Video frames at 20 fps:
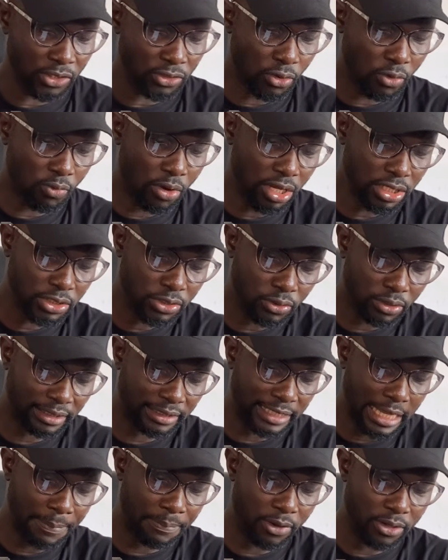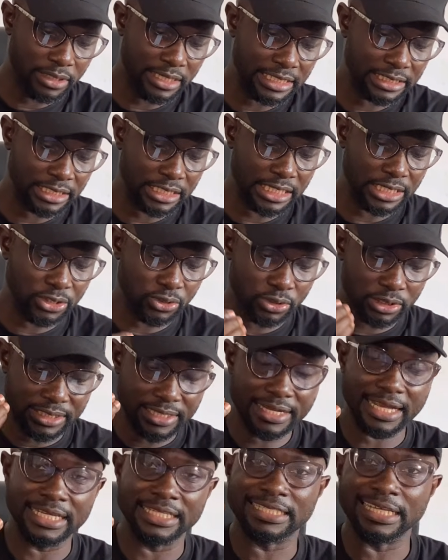So once you tap on it, you
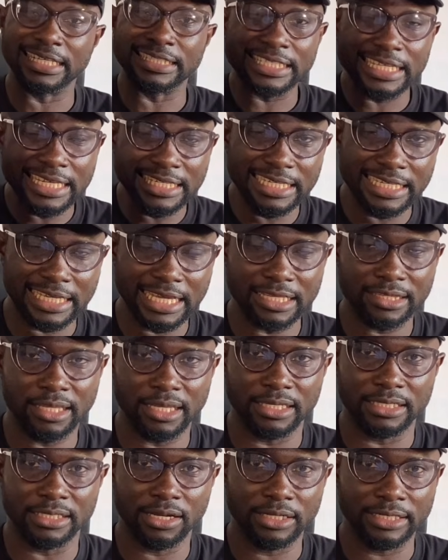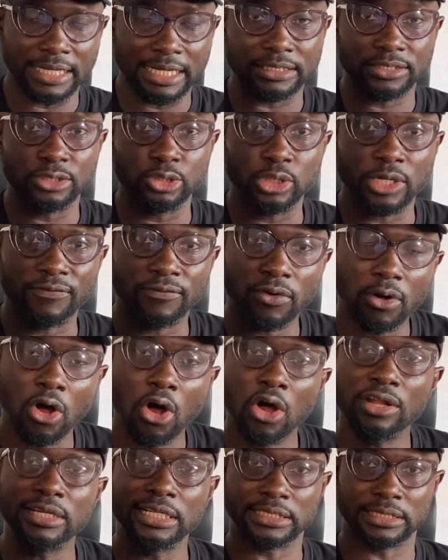see that it has indicated that you have
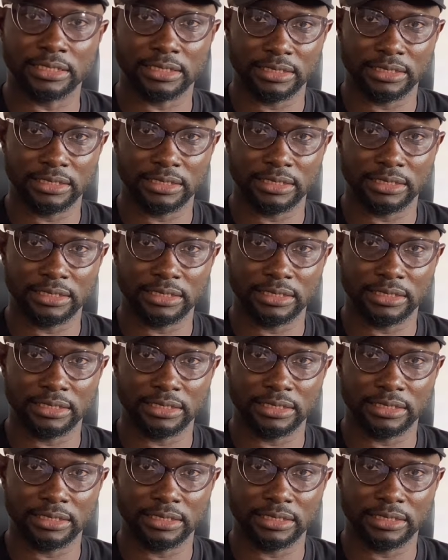on it.